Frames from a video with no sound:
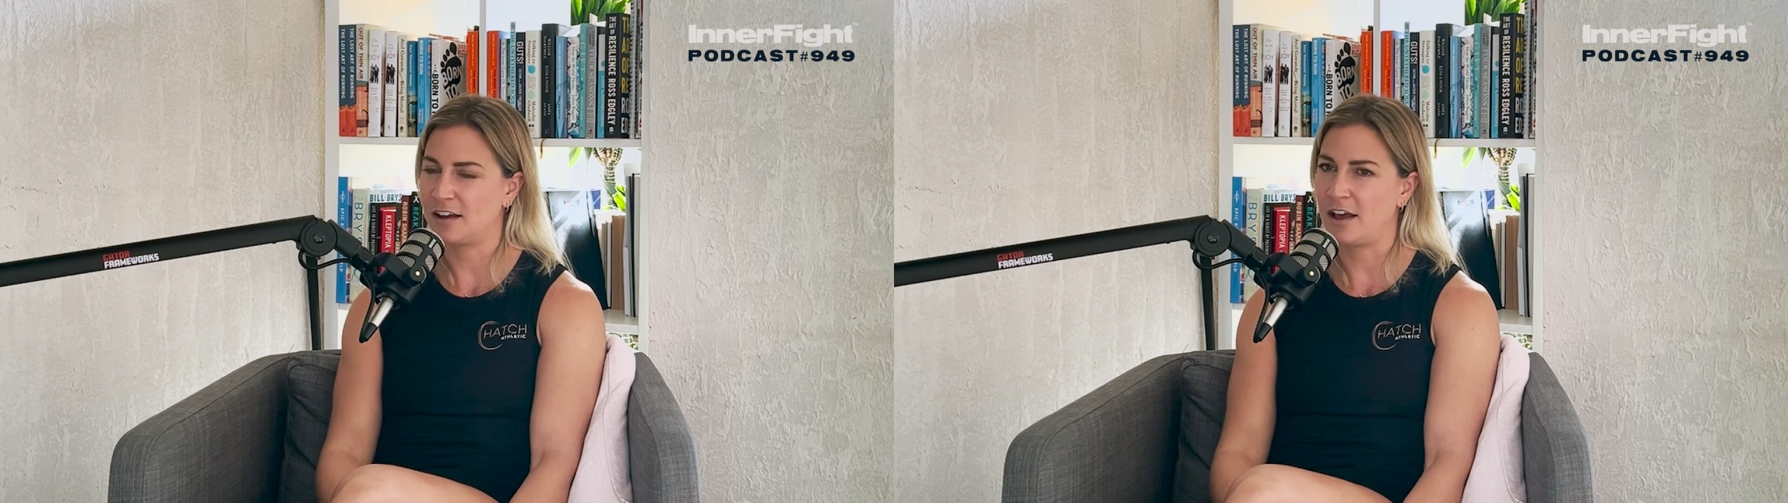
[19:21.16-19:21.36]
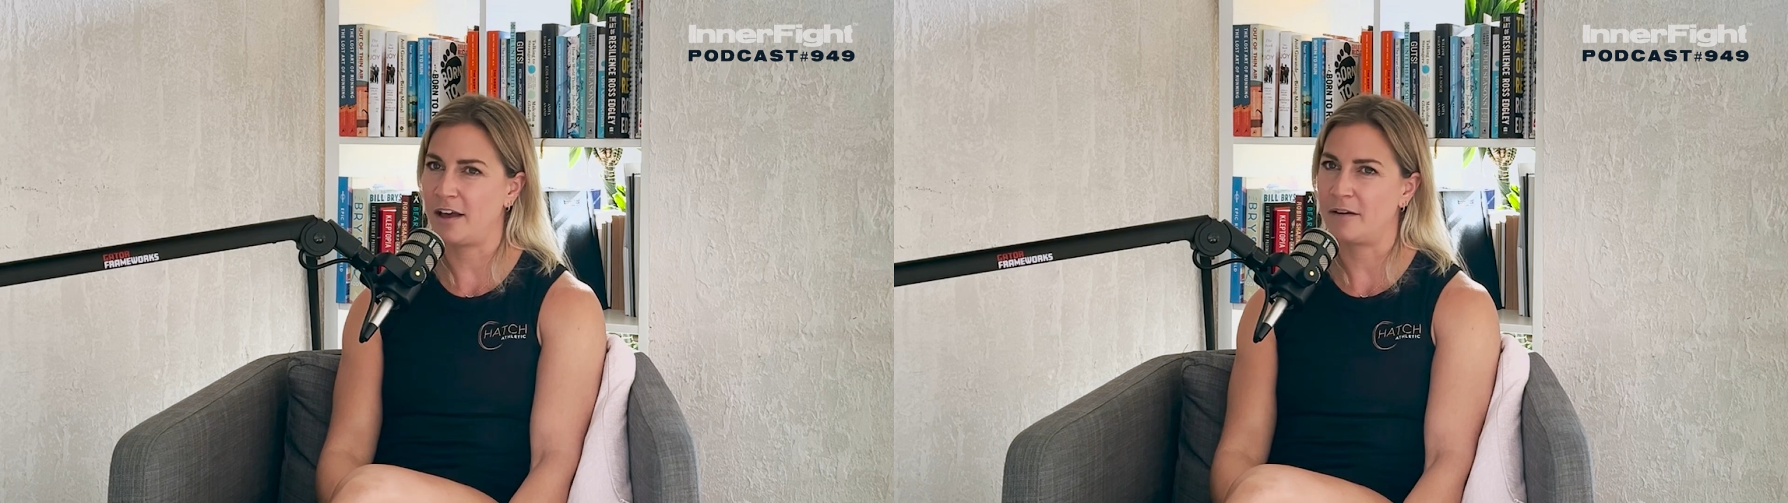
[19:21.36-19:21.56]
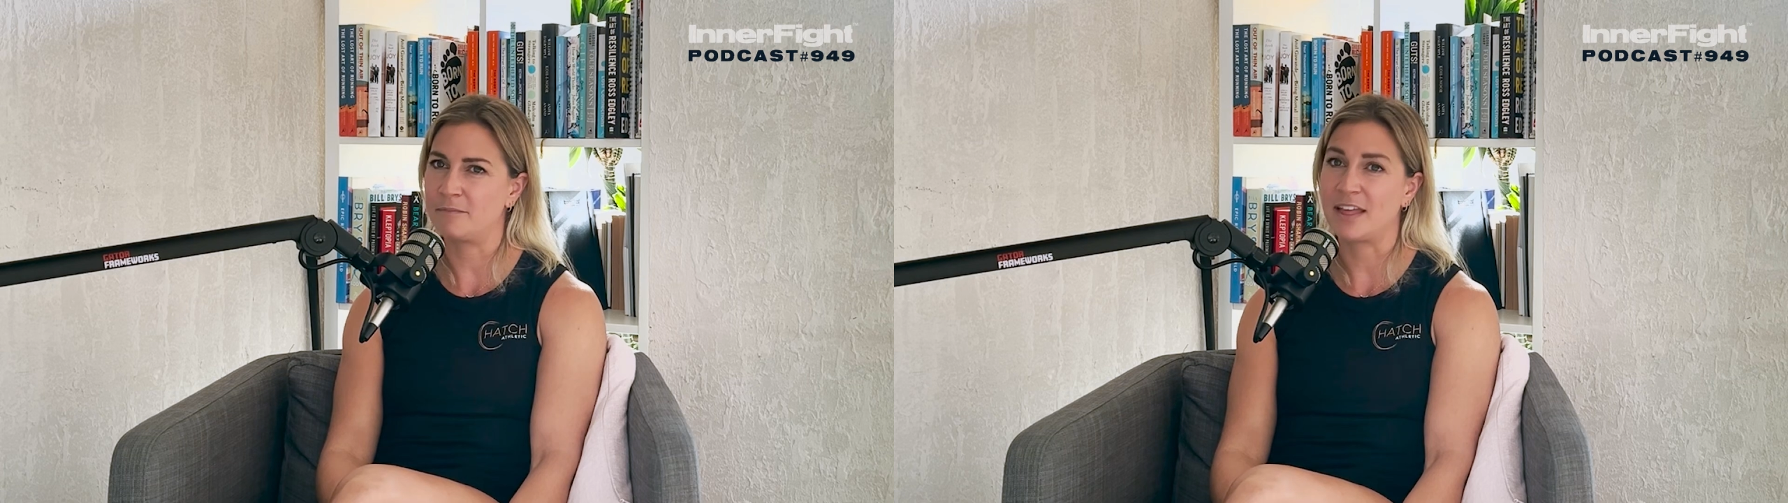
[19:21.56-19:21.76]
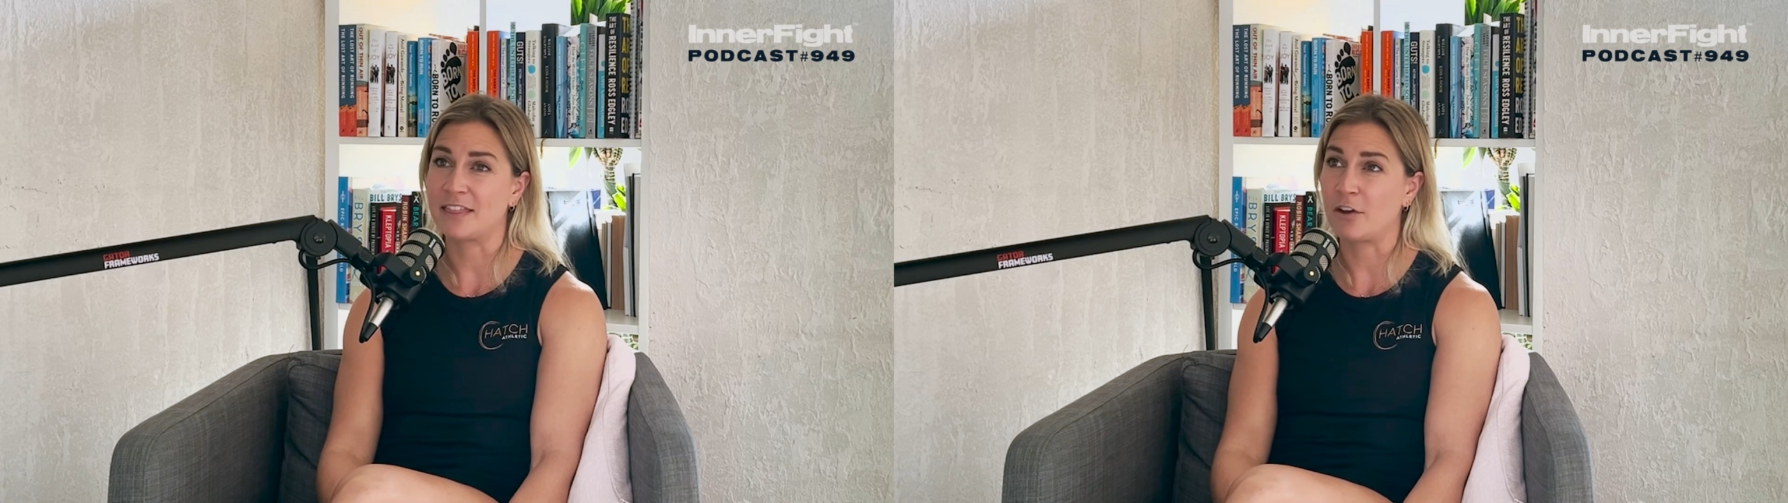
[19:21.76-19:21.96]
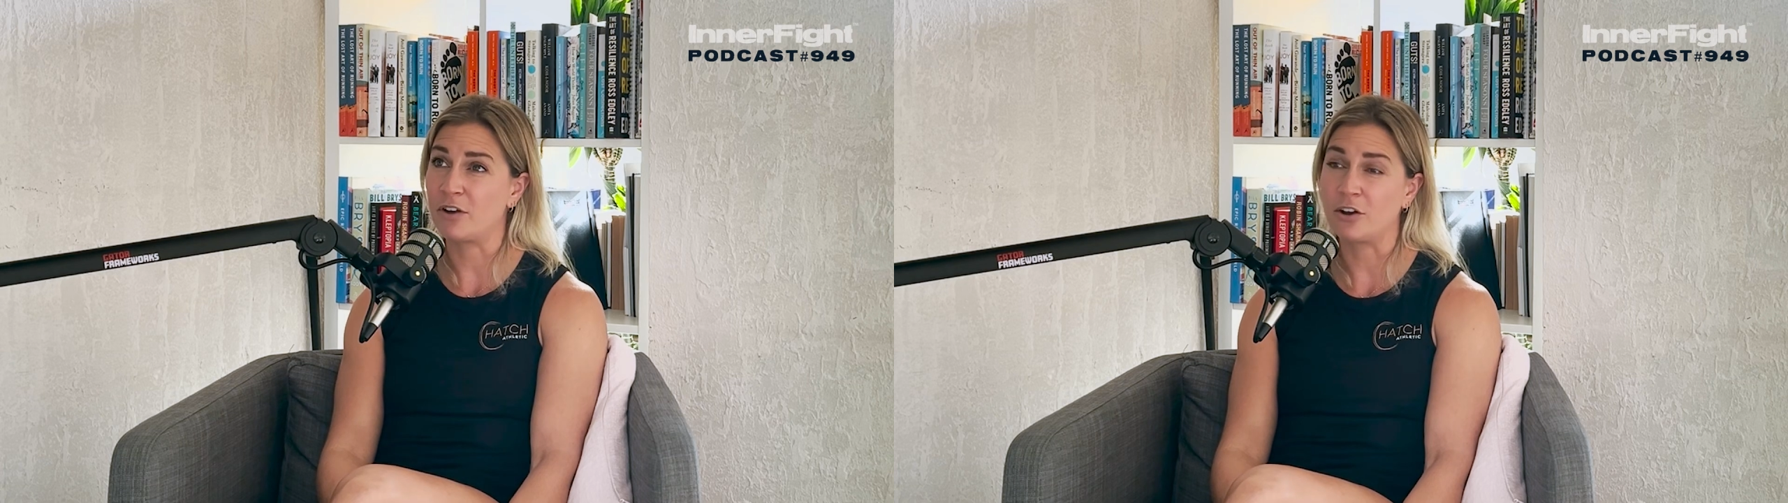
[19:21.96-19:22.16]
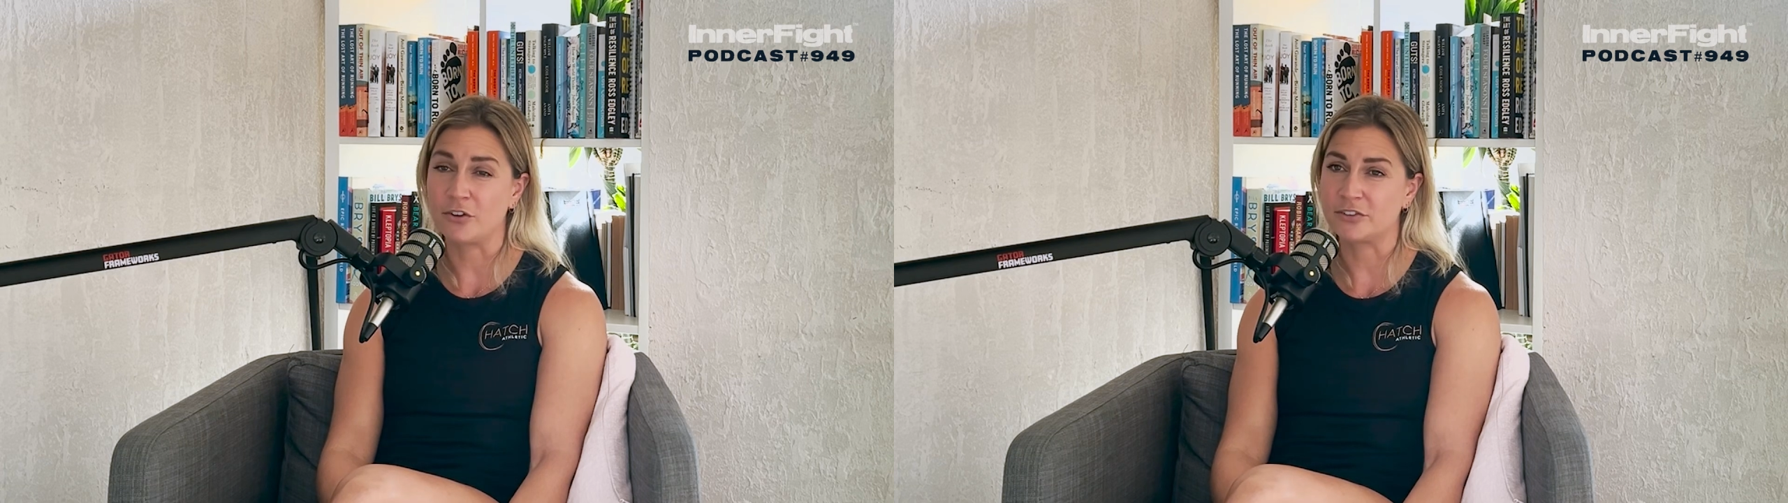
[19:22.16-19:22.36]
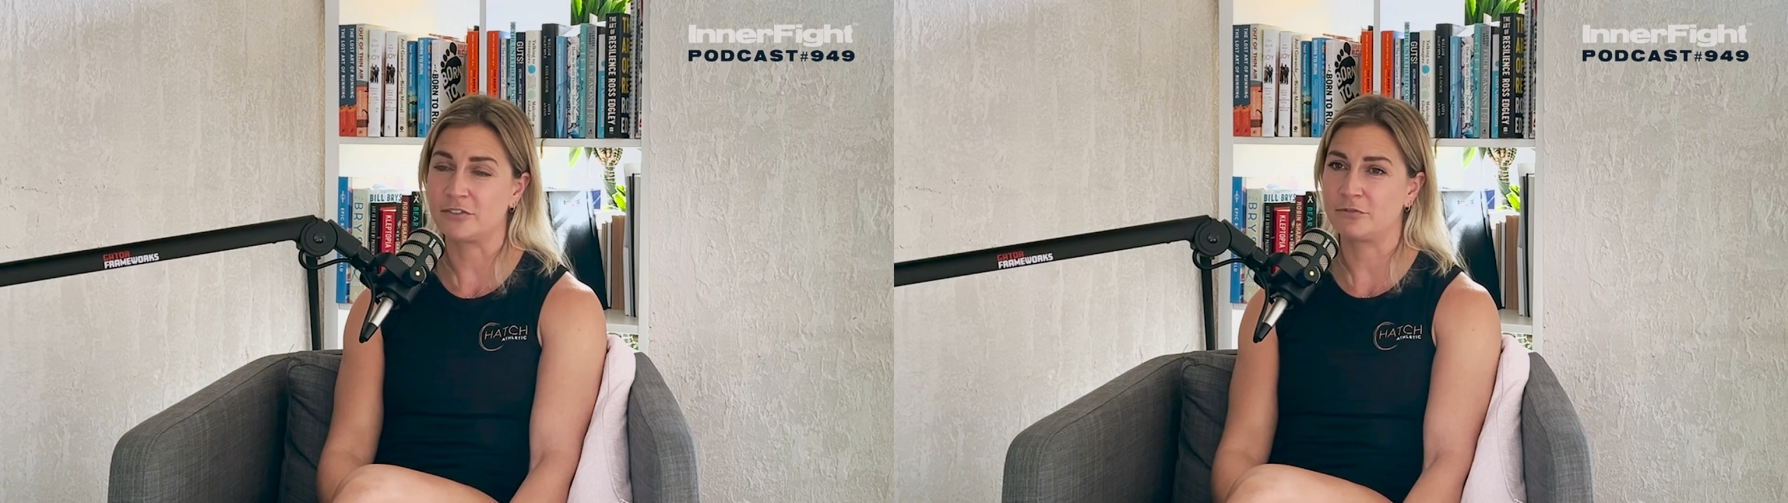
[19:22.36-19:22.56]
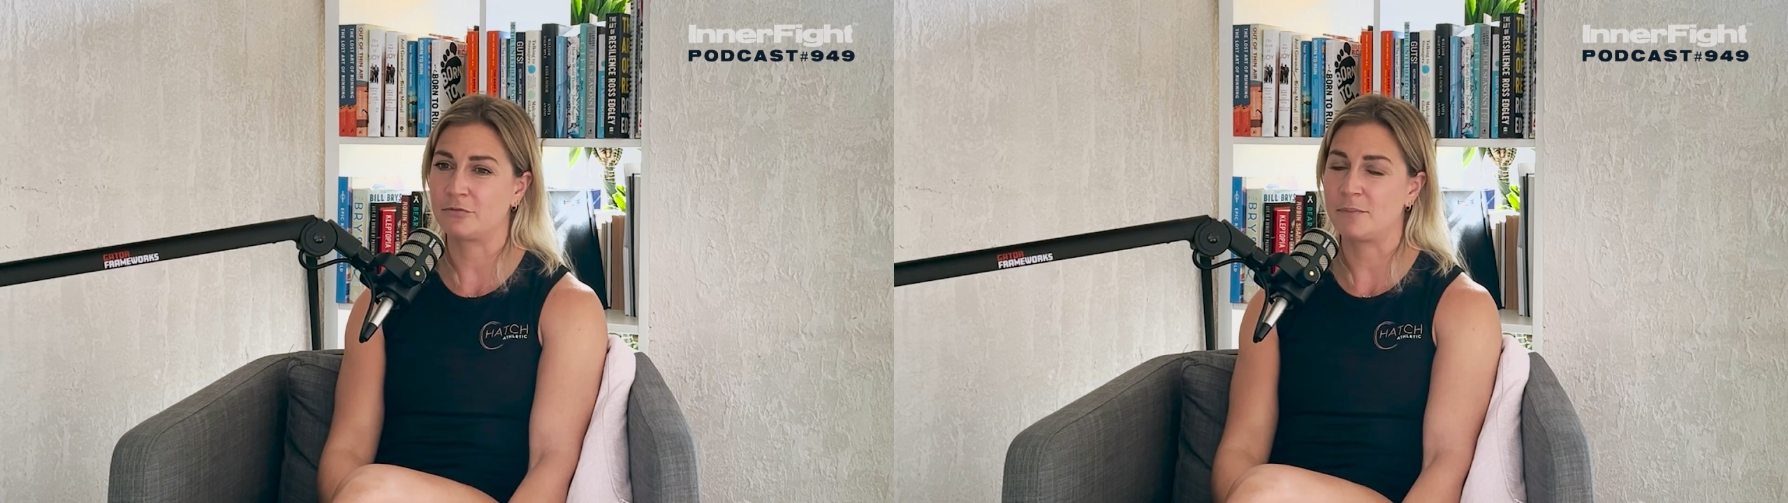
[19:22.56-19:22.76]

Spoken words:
And there are lots of